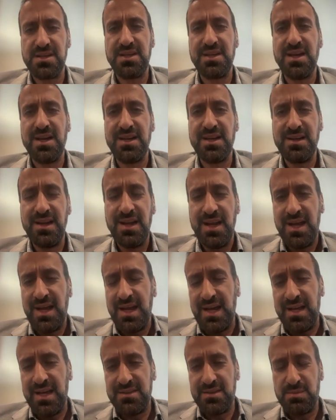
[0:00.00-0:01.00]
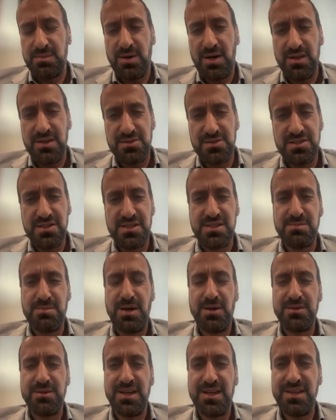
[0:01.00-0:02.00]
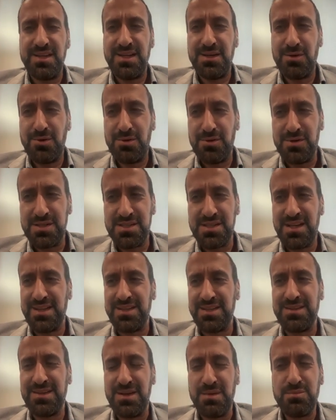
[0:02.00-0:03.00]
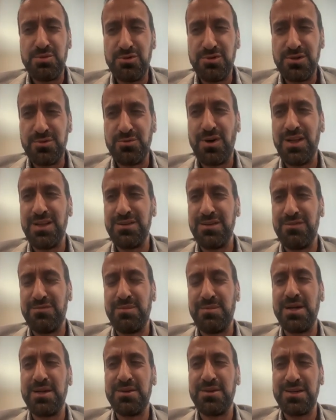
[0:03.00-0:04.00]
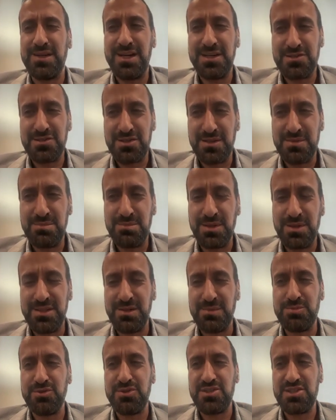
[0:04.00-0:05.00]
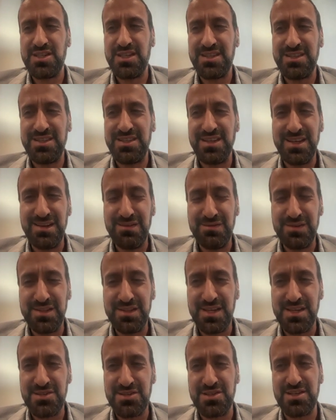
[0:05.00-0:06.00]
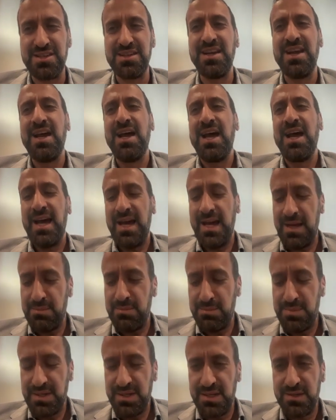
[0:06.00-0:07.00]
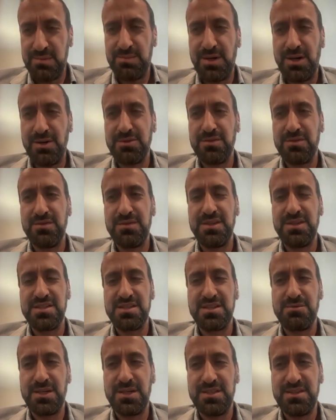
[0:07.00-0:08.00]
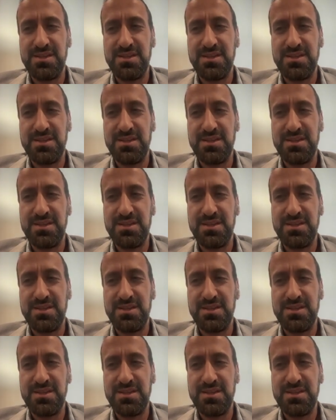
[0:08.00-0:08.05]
again, and apologies about any noise and the poor quality of my connection, but appreciate the invitation and being part of this great